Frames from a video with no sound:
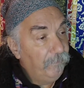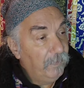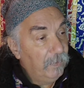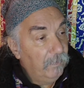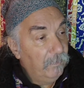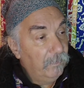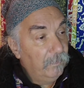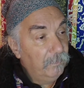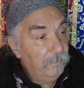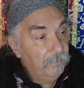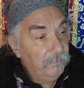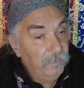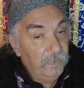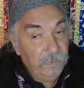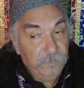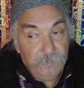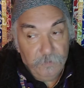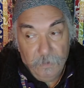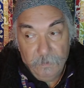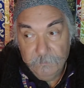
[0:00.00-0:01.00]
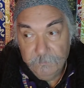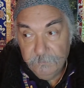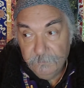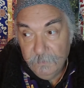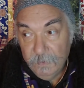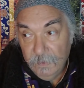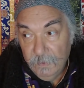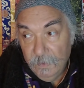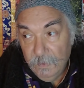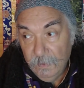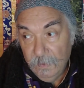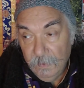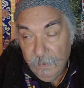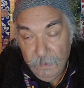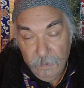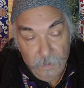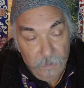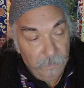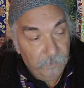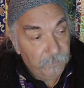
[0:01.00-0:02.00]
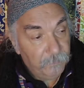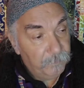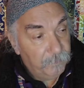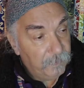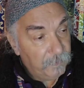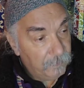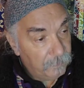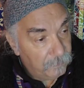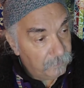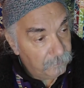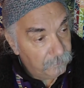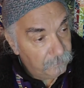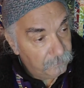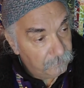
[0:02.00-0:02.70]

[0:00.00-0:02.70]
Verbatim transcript: your nature as peace.